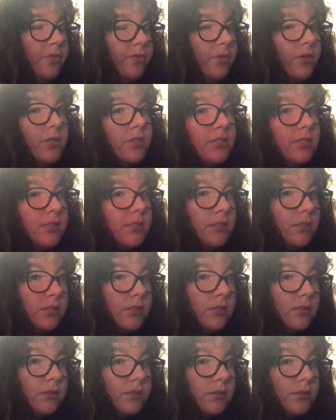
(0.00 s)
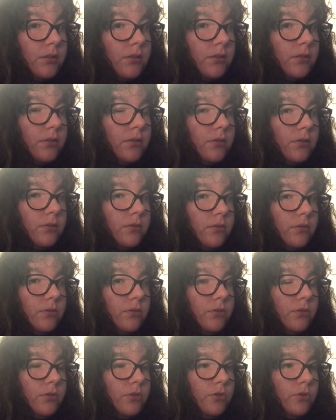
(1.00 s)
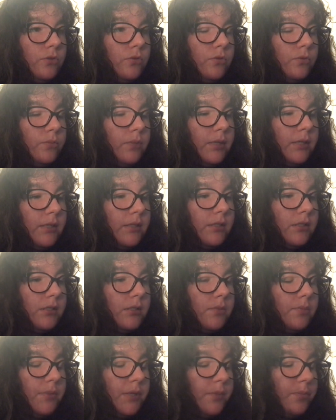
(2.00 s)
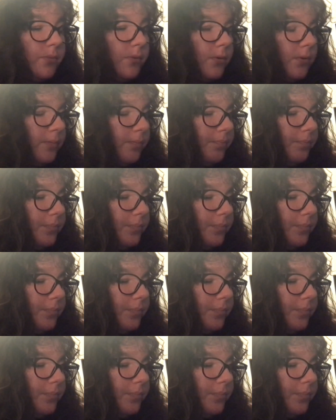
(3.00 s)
far distances to meet people.